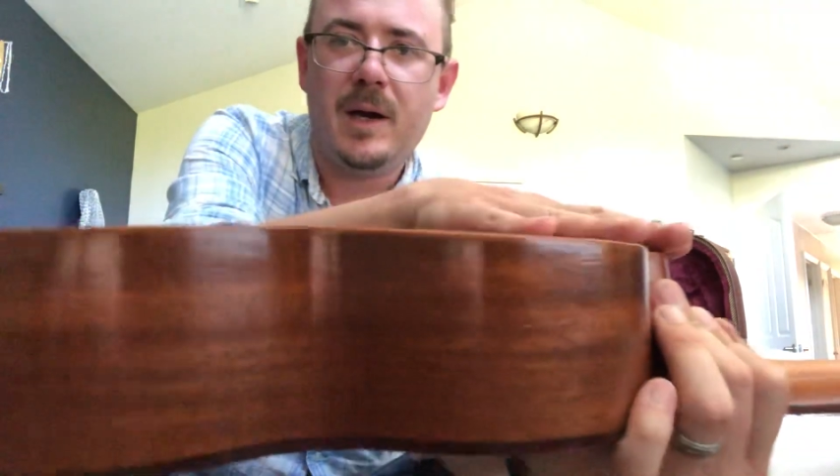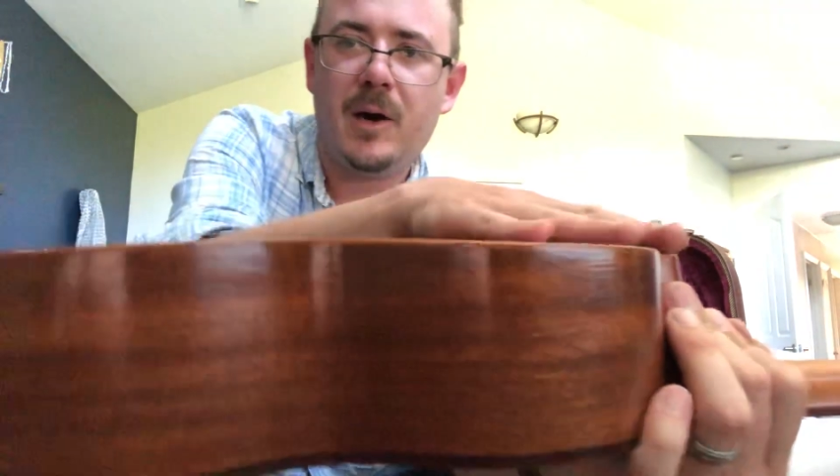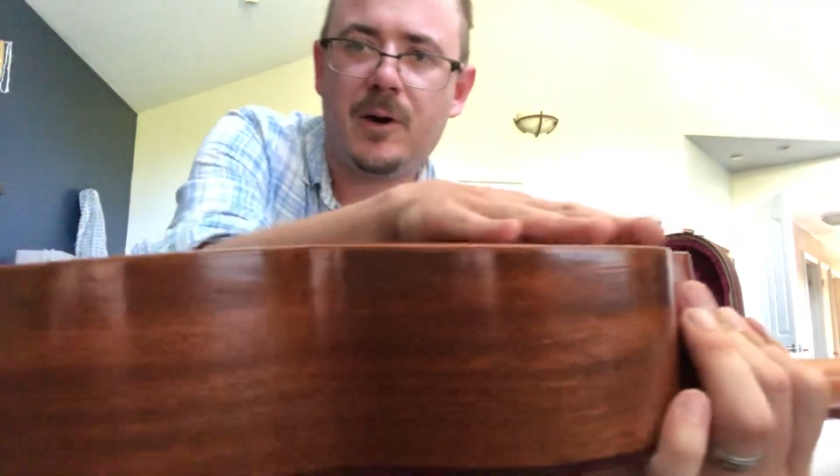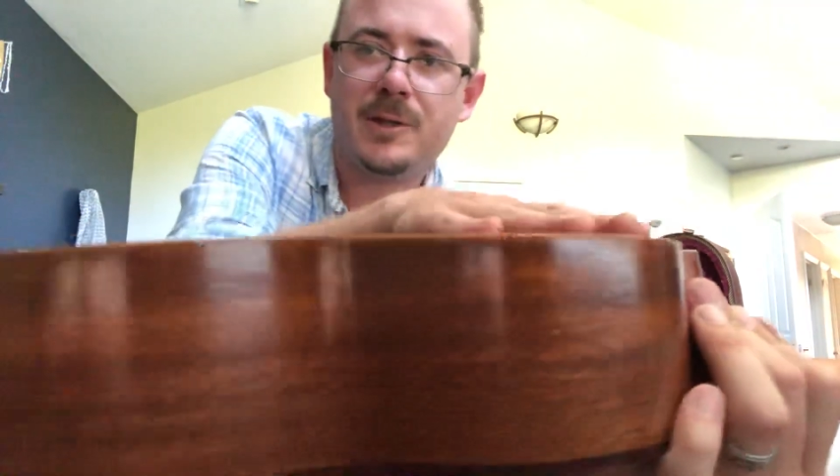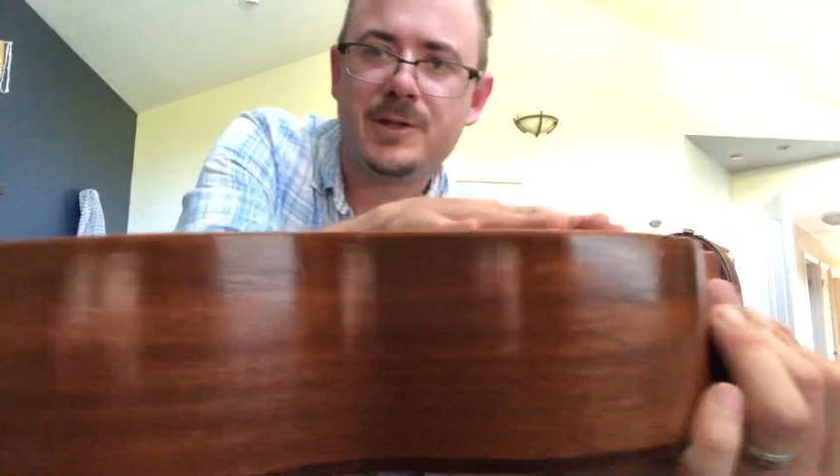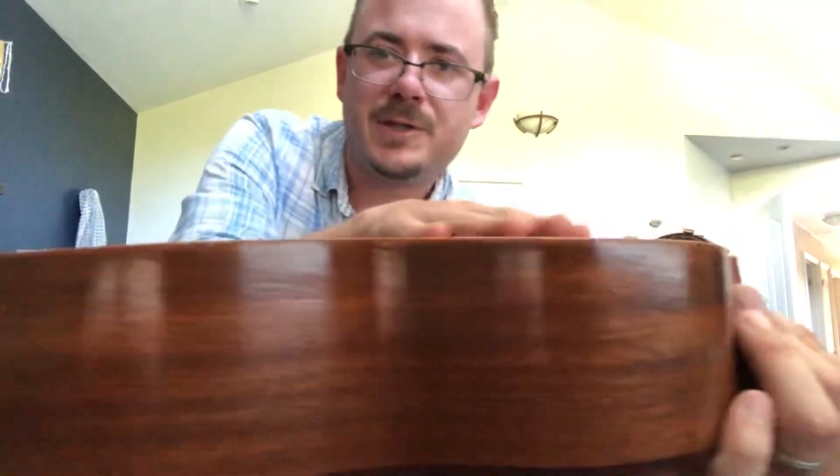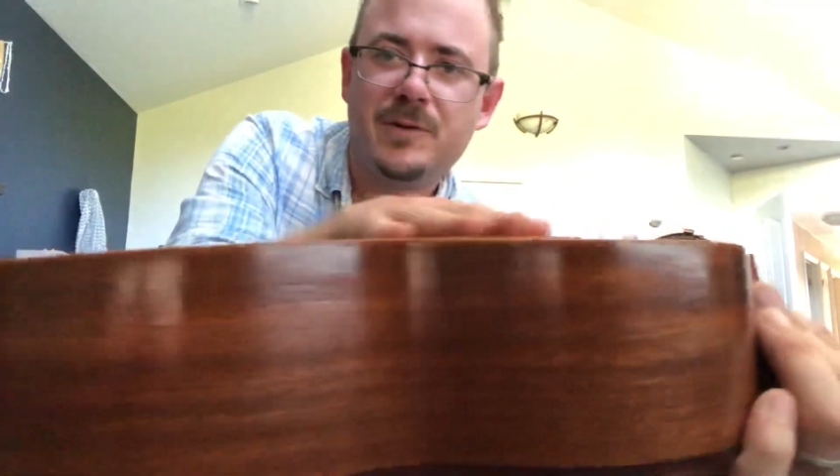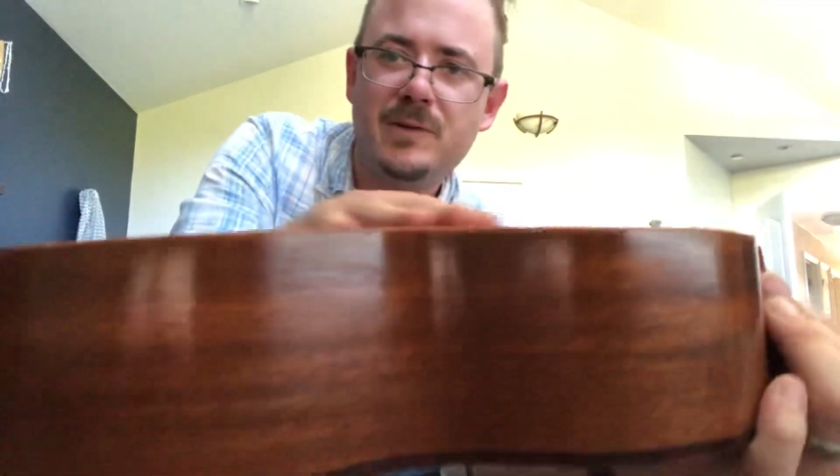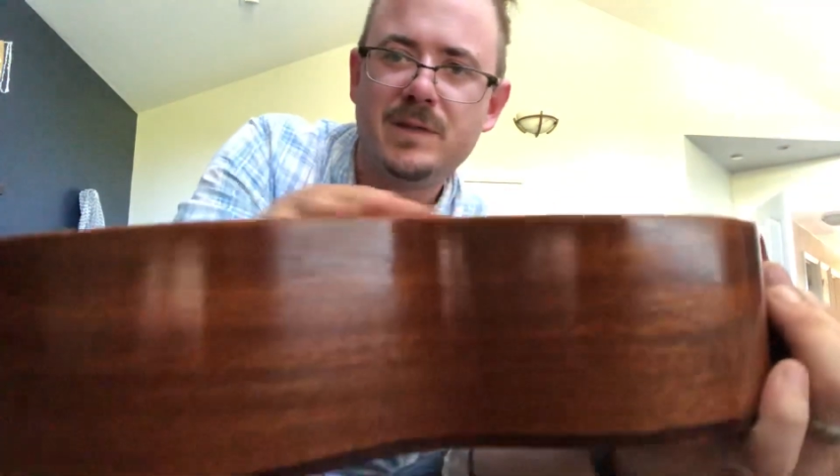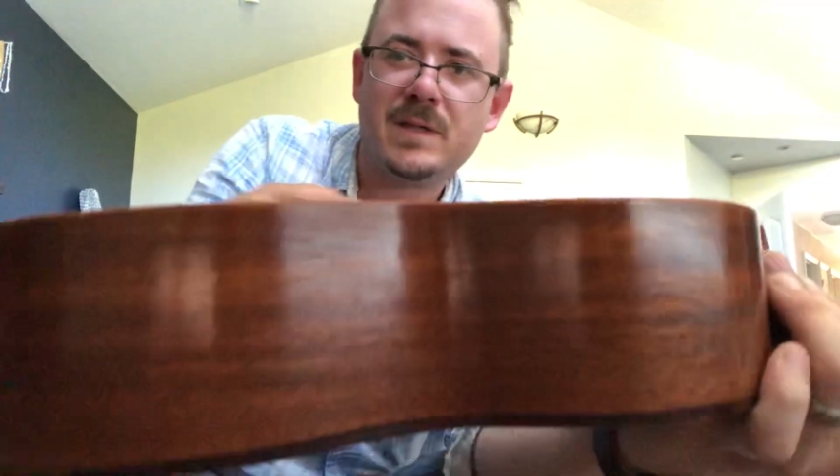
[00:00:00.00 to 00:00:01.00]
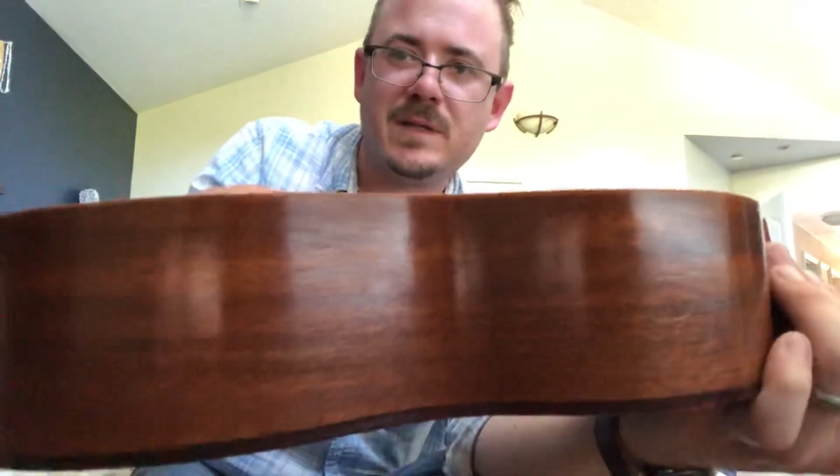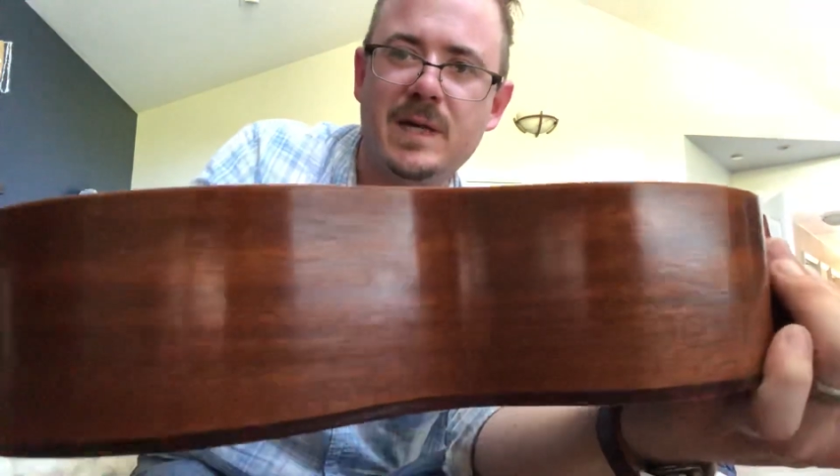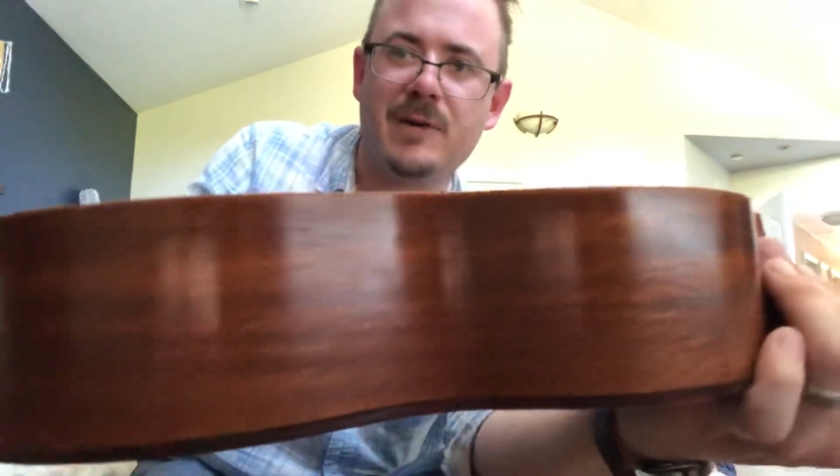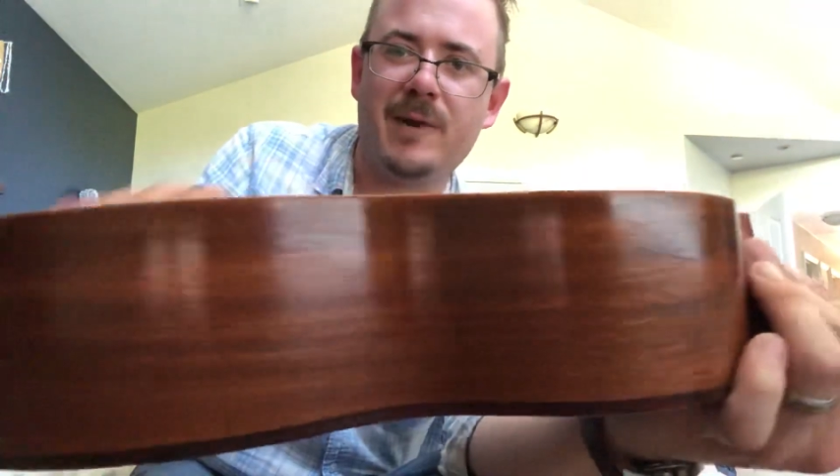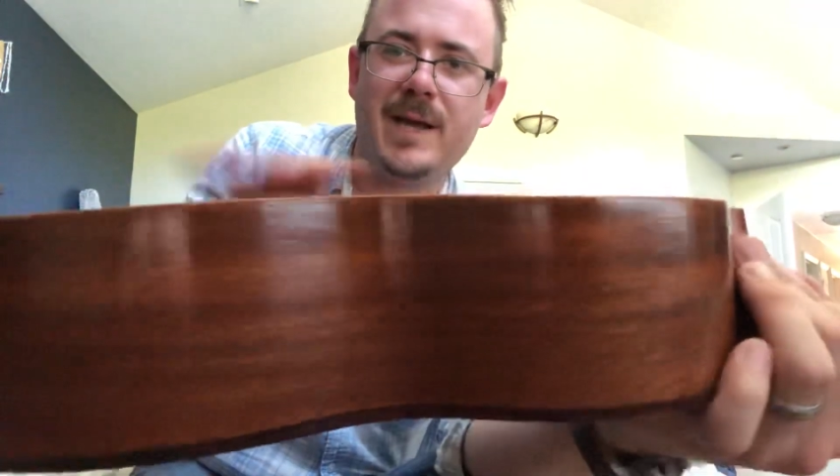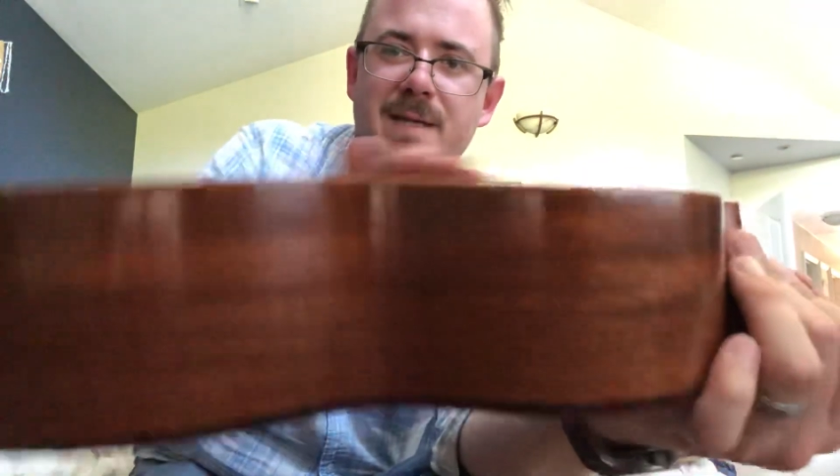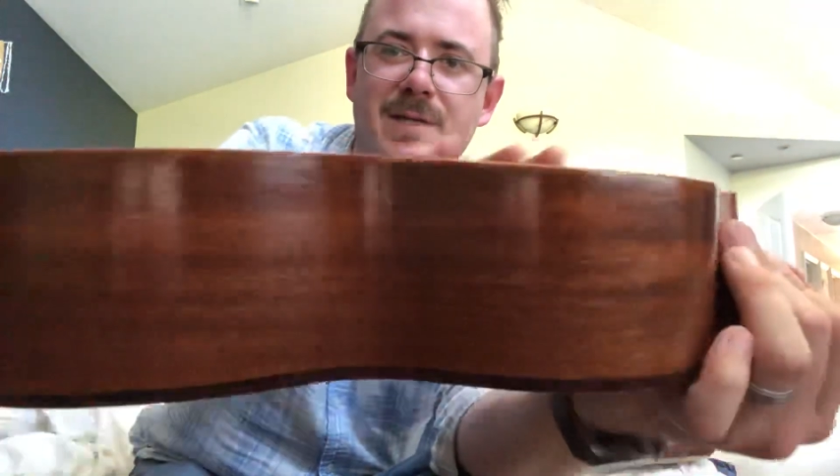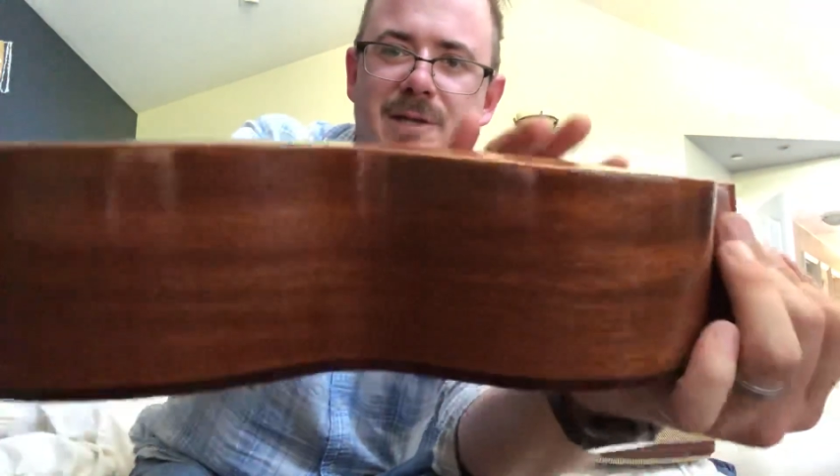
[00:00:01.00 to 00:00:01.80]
arch to it, slight radius,